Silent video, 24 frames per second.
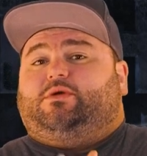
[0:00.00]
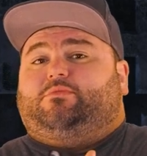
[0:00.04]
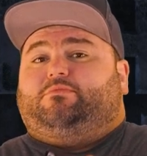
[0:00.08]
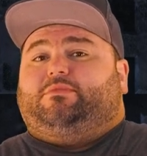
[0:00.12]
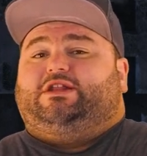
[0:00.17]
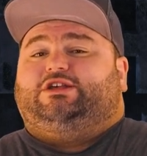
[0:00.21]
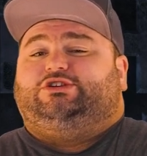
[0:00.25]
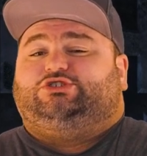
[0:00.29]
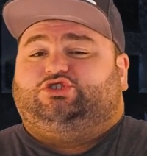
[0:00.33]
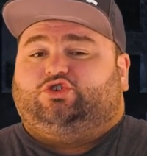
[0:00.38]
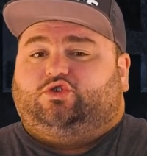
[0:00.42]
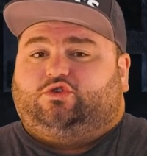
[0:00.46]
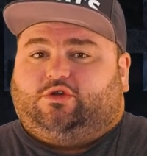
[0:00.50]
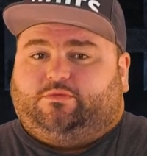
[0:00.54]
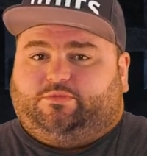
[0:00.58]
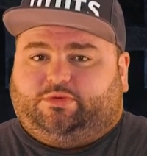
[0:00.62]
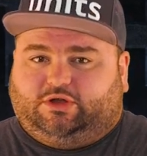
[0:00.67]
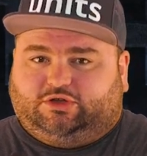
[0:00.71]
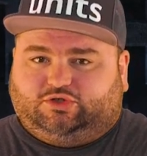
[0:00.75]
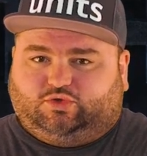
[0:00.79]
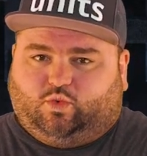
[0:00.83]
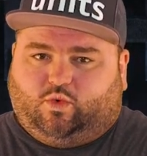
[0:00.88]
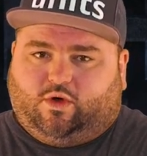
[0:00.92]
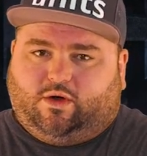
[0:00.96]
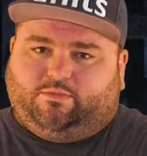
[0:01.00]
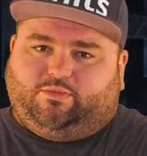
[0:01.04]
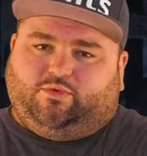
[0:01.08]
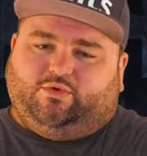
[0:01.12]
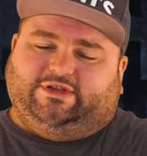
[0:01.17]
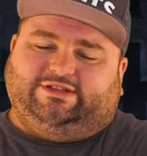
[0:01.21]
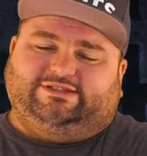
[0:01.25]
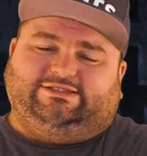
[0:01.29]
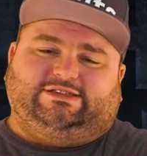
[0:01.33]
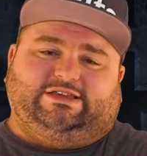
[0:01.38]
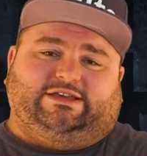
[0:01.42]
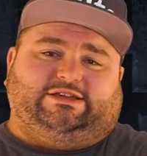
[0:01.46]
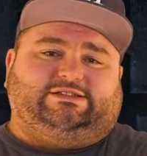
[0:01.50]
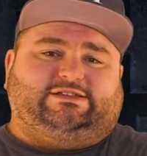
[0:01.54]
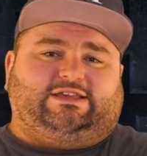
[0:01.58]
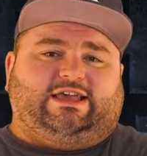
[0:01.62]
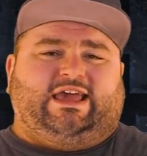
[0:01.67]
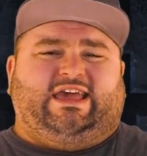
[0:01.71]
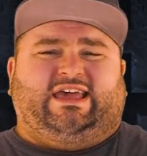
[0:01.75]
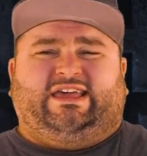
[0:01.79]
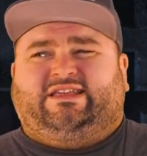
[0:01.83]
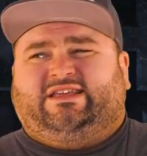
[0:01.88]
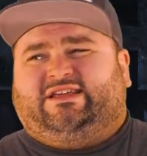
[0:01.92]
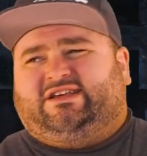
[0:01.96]
Minnesota plus
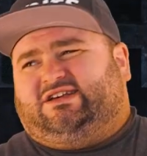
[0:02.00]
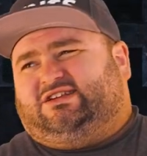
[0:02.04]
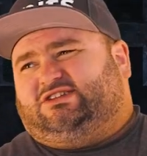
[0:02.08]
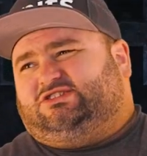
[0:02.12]
1.68.